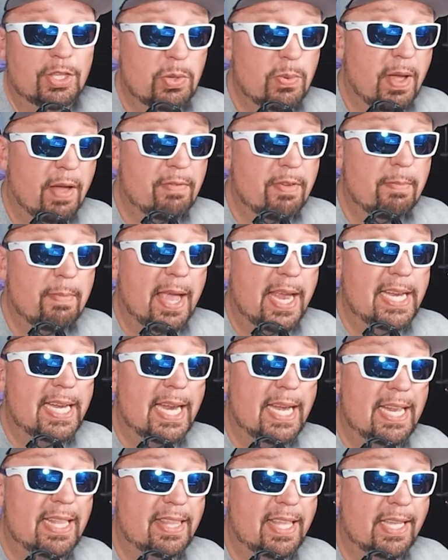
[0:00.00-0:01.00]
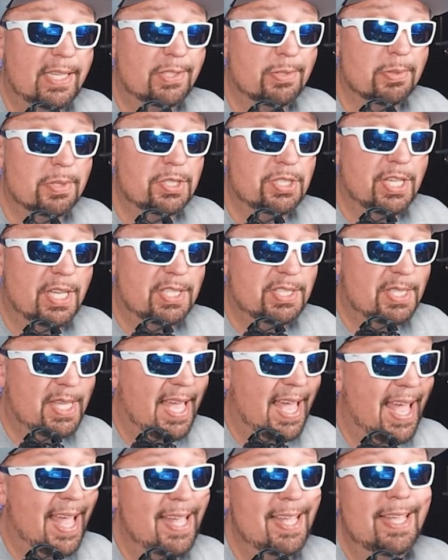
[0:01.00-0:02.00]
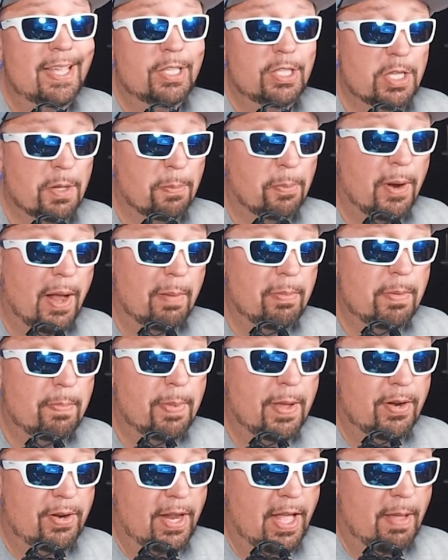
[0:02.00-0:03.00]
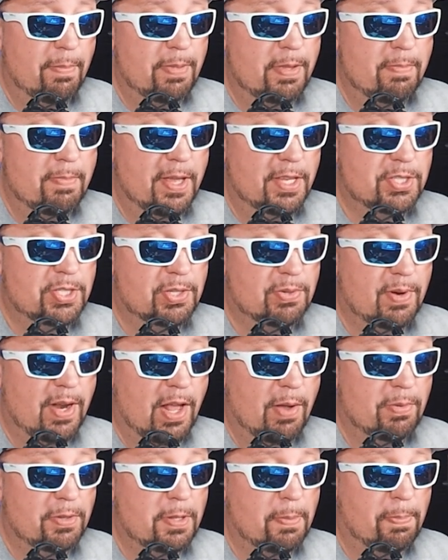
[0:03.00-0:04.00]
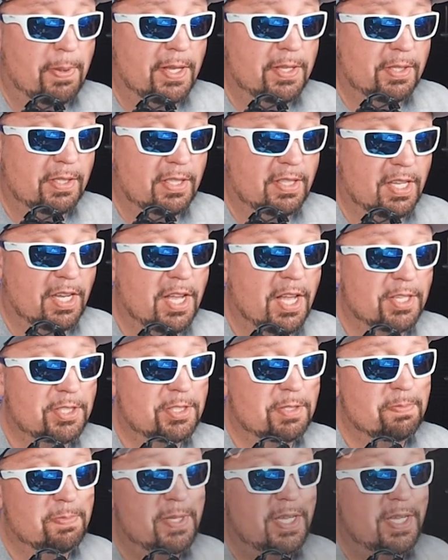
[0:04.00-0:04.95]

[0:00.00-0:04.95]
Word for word: you haven't made anything to adjust that, you probably better not be messing around with the, the custom